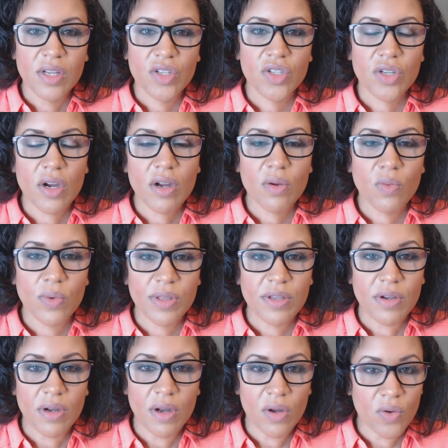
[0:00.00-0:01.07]
Start with
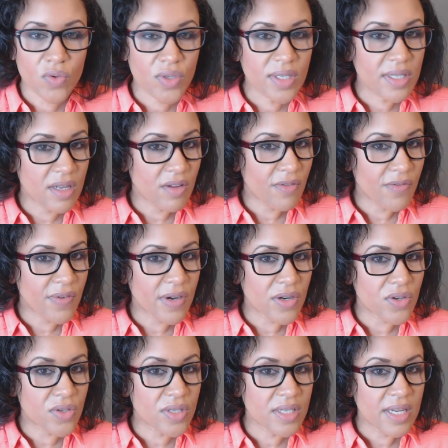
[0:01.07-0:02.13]
your own self
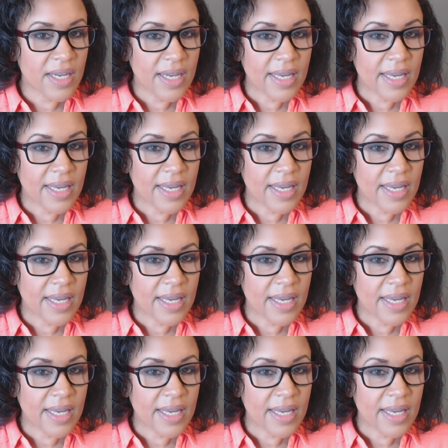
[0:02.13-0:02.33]
first,